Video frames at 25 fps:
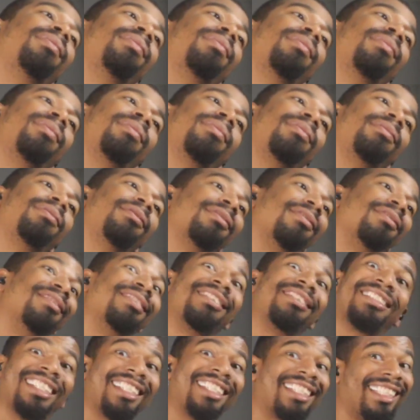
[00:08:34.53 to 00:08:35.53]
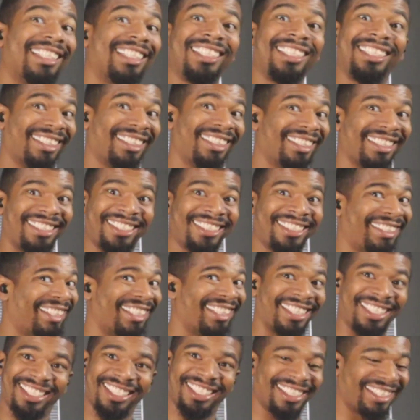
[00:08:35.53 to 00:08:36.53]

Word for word: On a social standpoint, no.